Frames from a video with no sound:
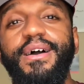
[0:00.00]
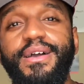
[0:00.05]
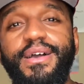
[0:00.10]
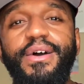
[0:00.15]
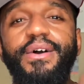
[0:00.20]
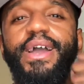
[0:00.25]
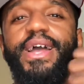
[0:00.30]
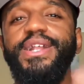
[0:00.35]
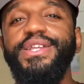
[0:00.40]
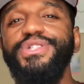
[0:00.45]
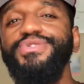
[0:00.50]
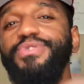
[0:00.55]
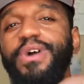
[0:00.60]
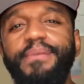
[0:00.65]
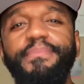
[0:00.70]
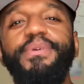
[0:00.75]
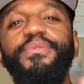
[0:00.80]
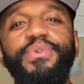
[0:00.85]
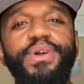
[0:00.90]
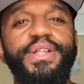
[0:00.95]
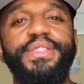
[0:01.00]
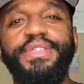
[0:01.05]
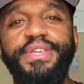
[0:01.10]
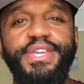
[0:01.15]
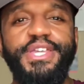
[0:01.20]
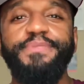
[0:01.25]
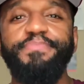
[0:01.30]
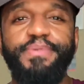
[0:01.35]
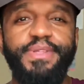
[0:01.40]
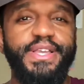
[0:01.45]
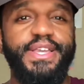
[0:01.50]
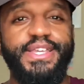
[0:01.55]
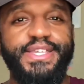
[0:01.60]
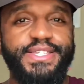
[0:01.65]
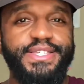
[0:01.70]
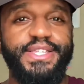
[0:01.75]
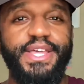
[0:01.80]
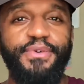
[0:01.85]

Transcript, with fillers: Go ahead and drop me one of these please so